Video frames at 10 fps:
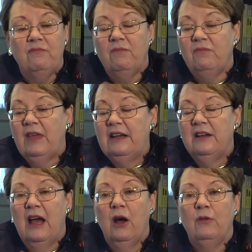they
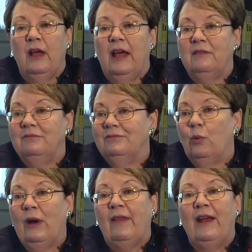know that
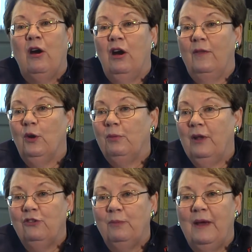where they are on their
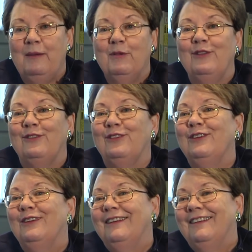pledge payments,
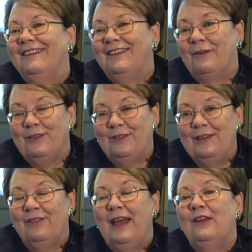they
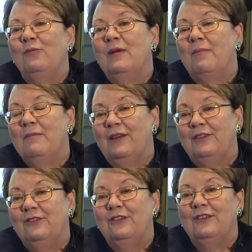receive thank you
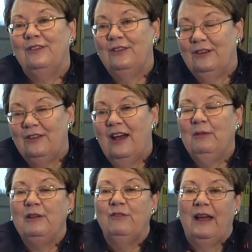messages in a
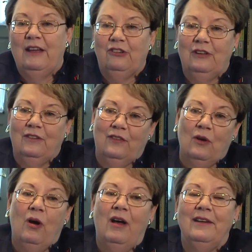timely fashion, and
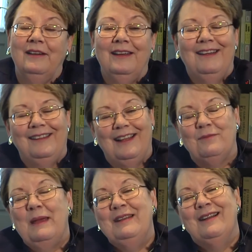so on. That's
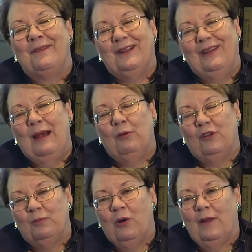maybe not the
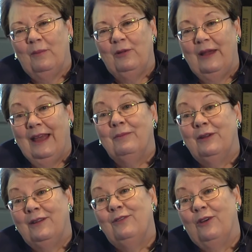glamorous part of the plan, but
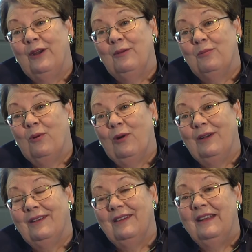it's very
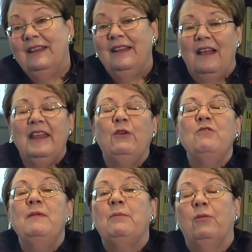important. I think
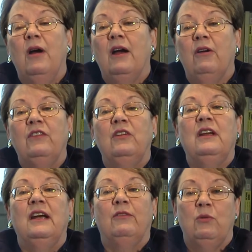we've made progress in
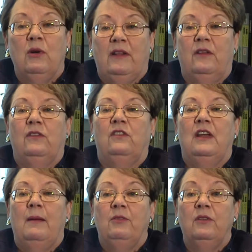every one of those
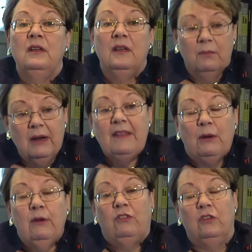steps, but I
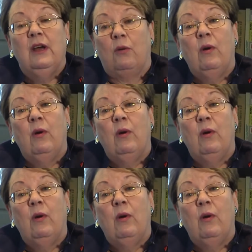think we've still got a